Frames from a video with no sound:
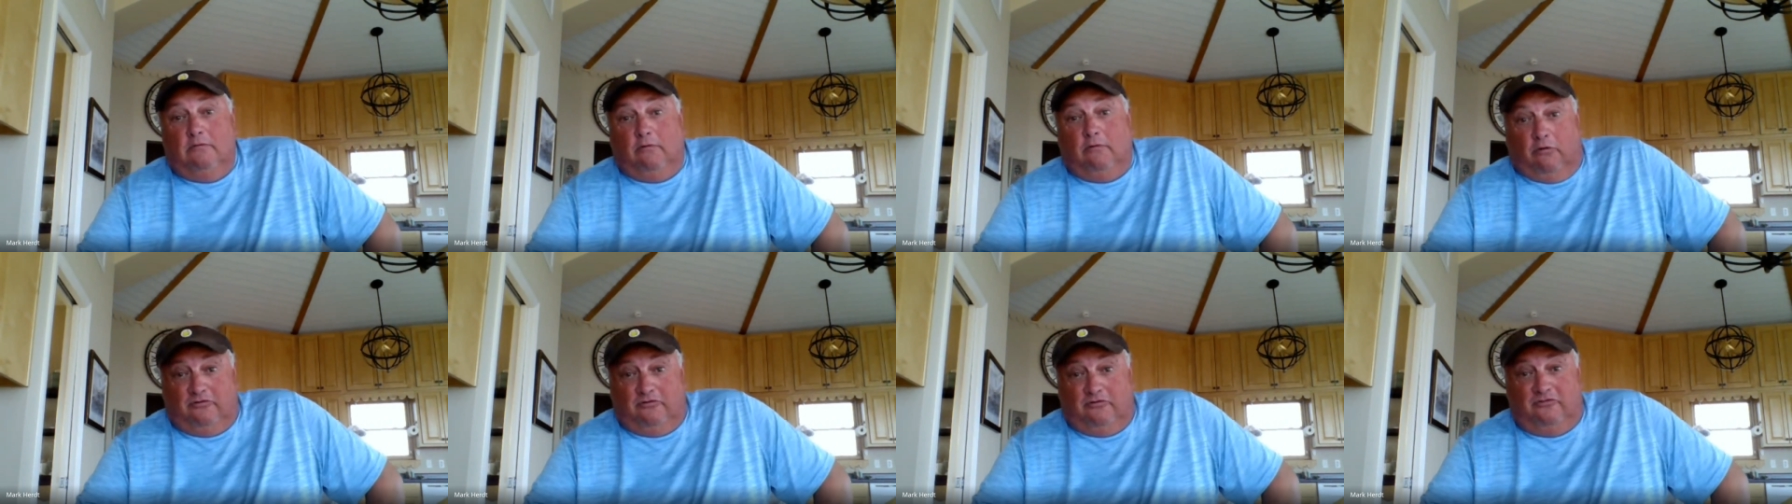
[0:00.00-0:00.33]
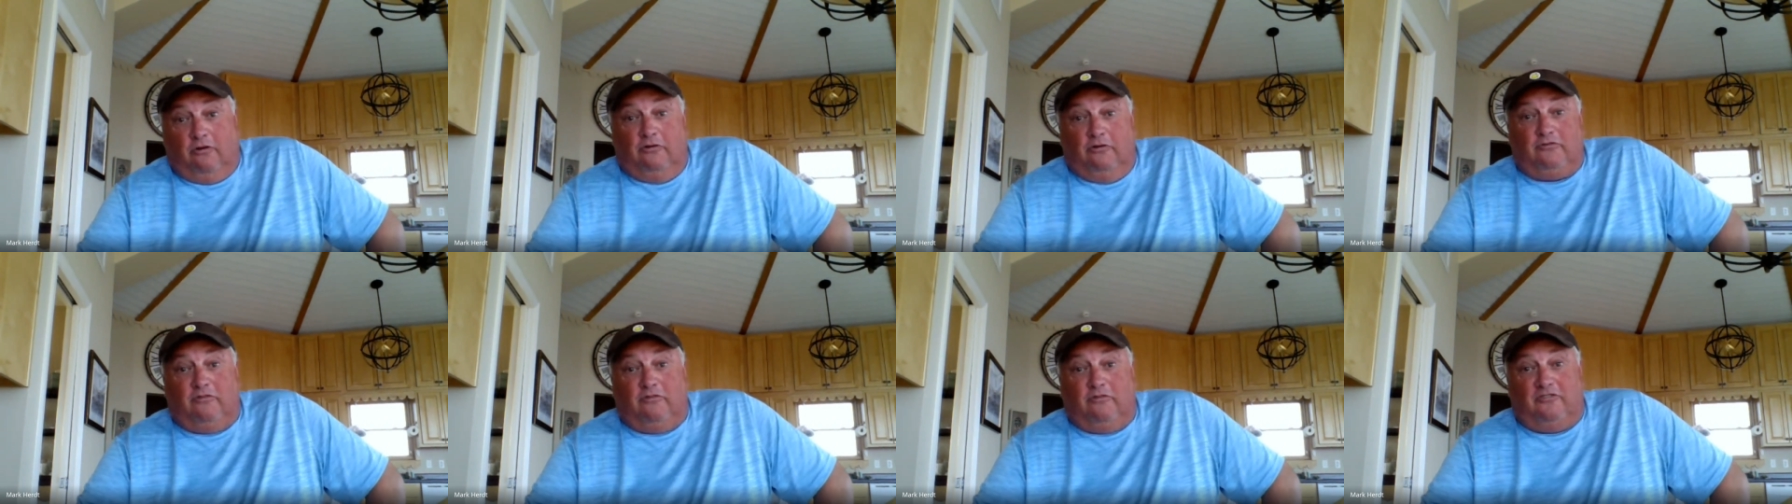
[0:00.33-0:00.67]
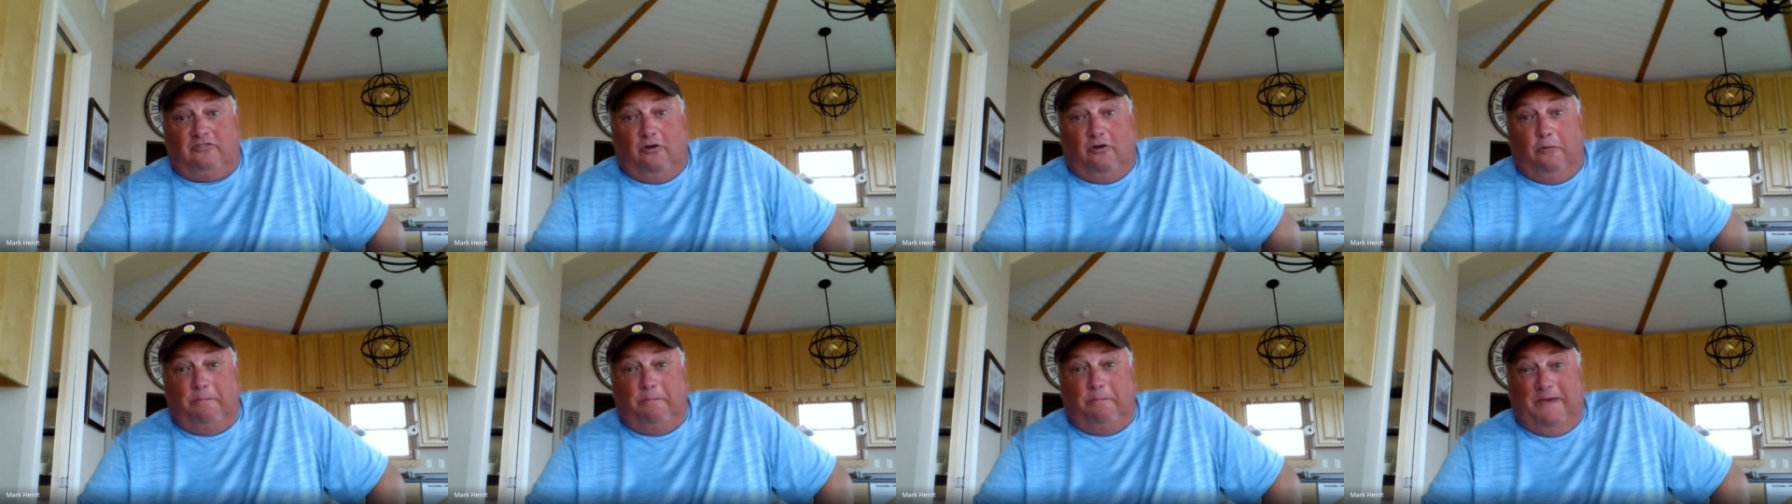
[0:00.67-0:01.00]
Those shows were
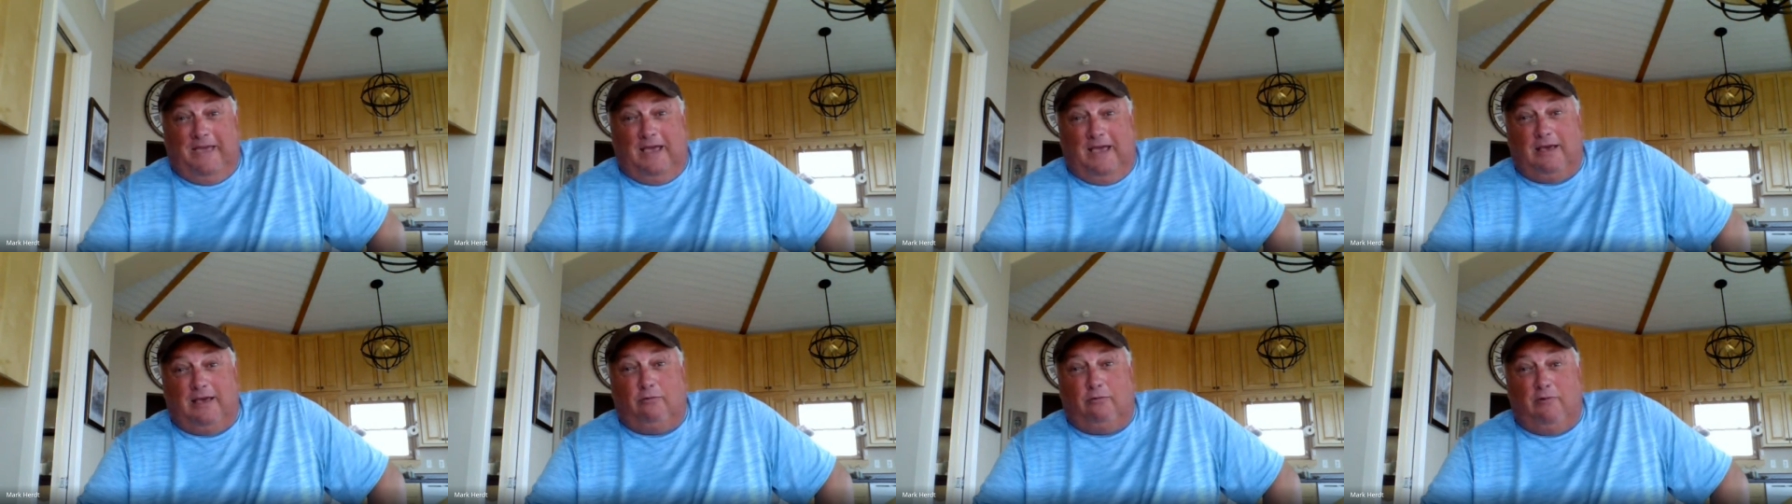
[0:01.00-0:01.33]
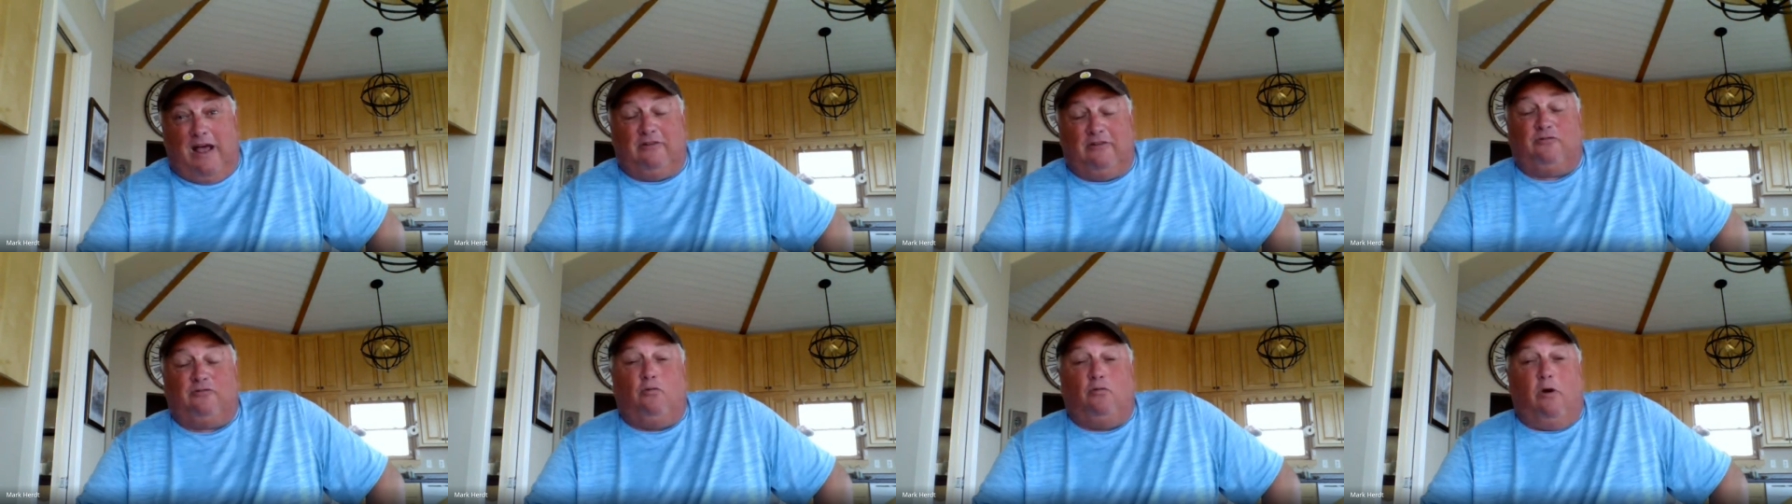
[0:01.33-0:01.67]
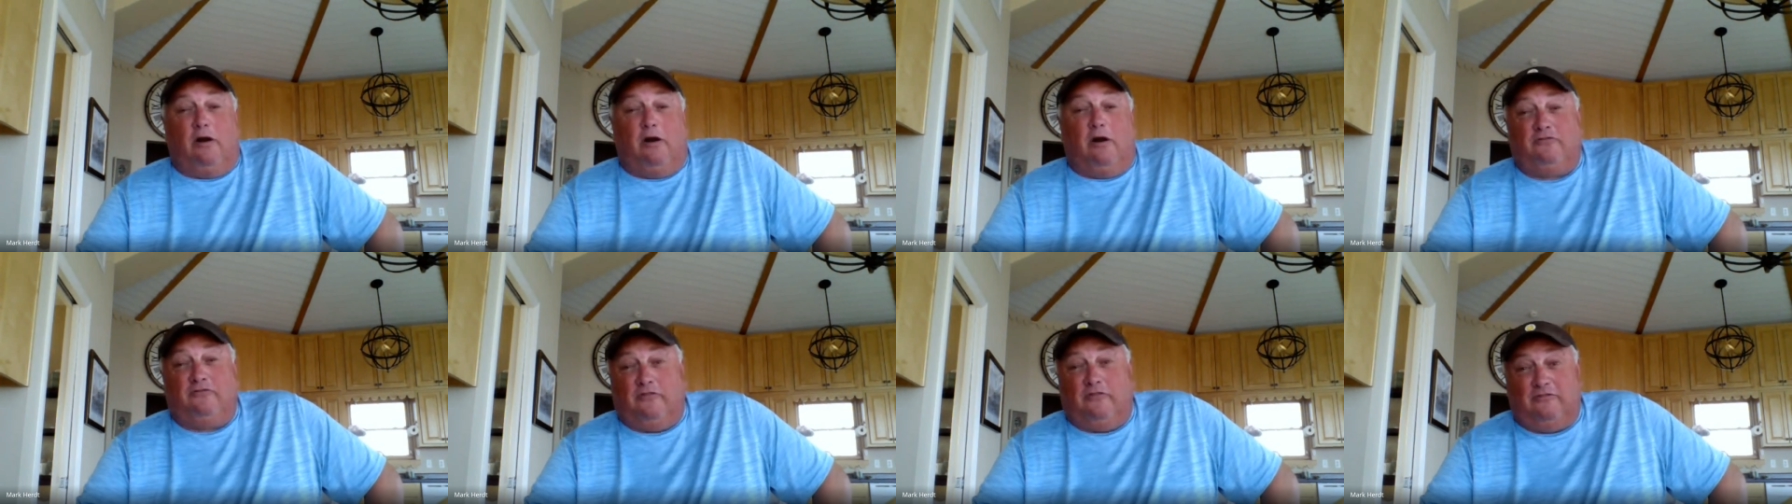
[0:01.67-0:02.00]
so big, and Roger Waters